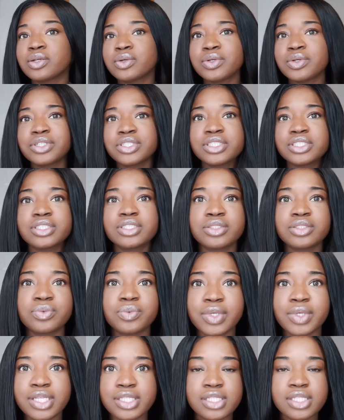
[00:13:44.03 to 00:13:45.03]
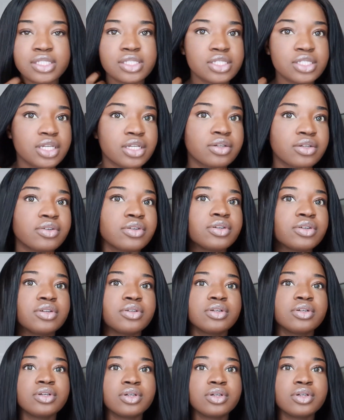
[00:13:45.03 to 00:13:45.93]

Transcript: or just wigs in general,